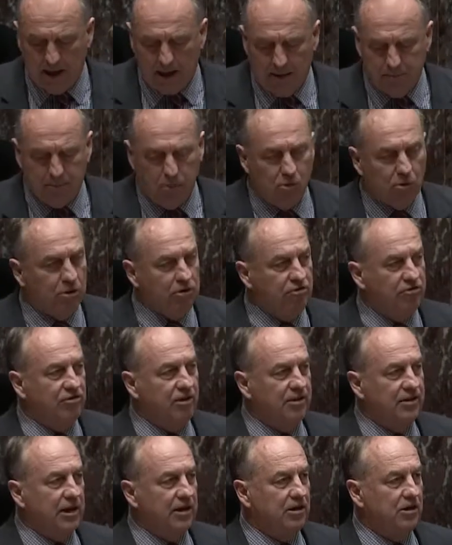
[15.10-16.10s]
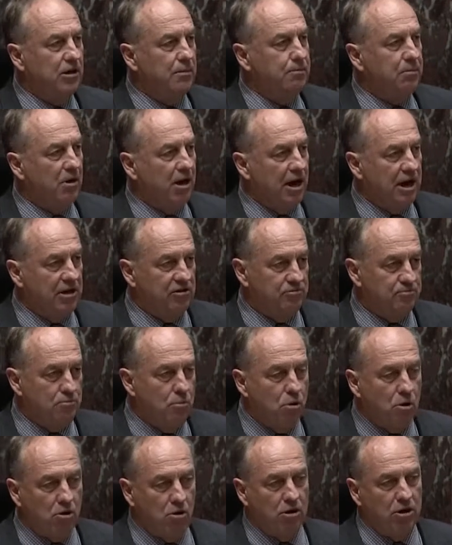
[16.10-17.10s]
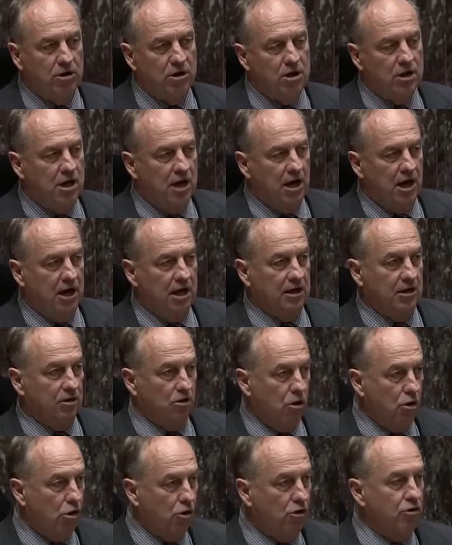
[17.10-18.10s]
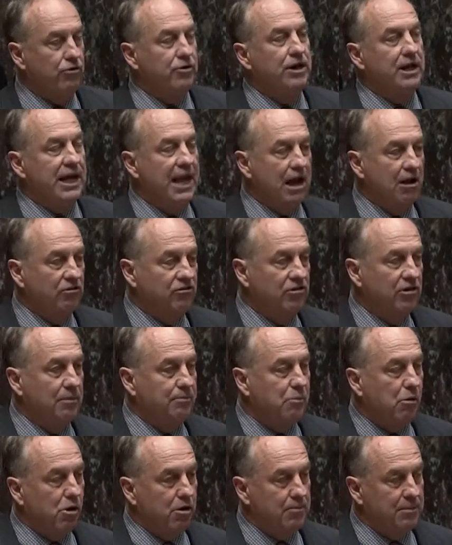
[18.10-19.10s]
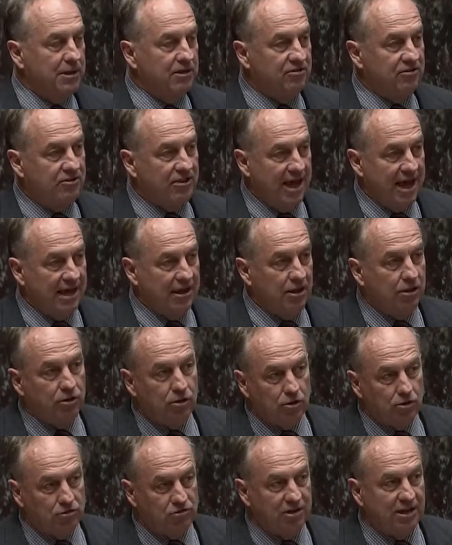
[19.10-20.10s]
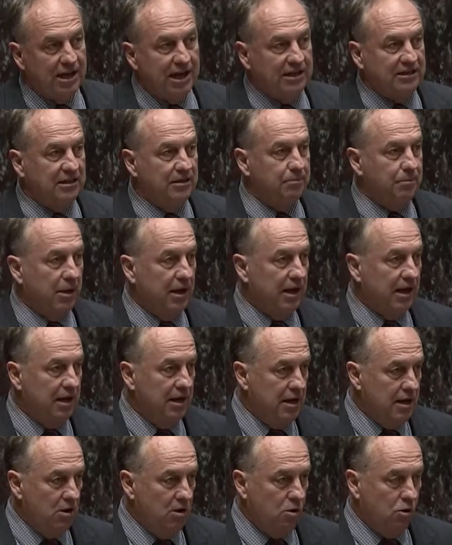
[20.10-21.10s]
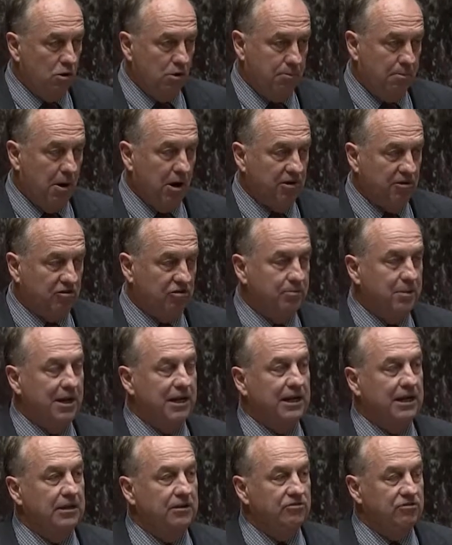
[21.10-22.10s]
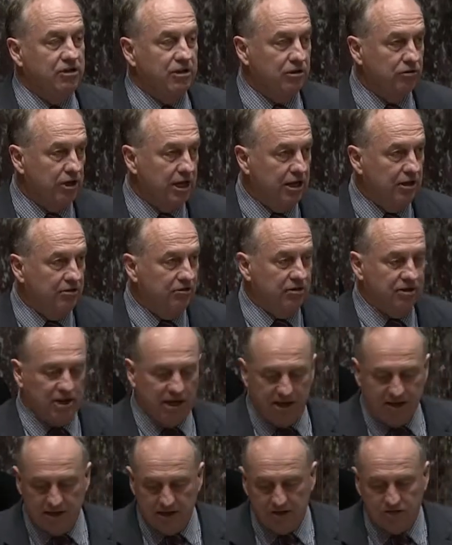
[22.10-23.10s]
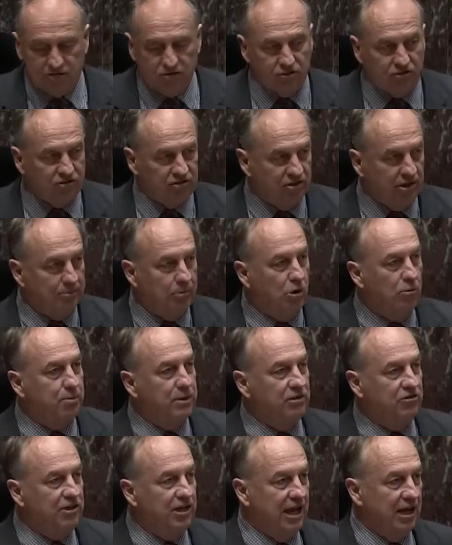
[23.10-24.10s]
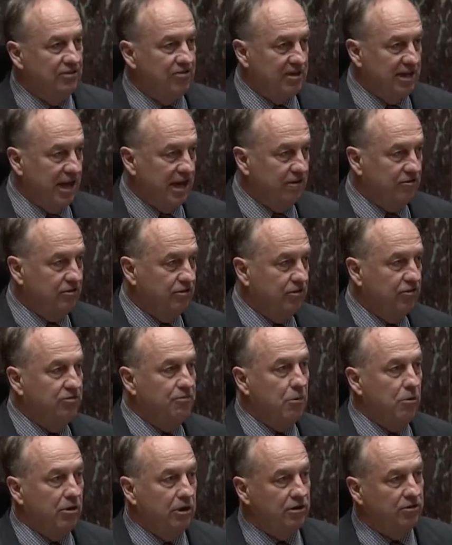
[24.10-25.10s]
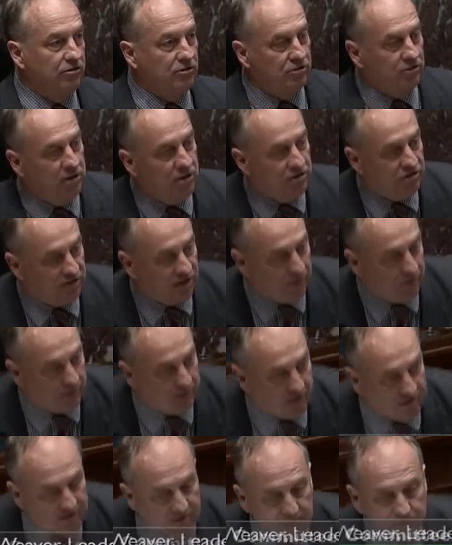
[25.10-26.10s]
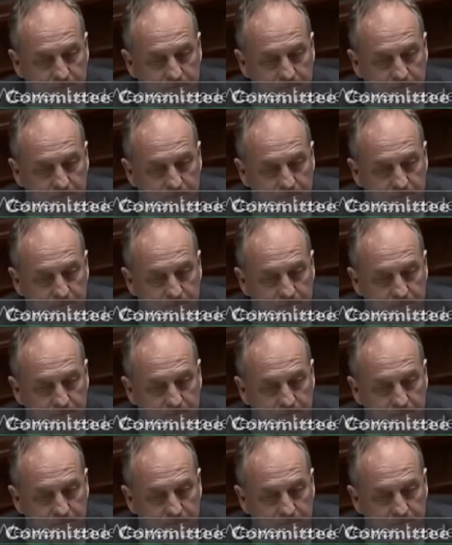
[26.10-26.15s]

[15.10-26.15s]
boards that comprise more order and council appointments than those elected by or participating in the institutions. I'm hoping she has the answer this morning to share with us.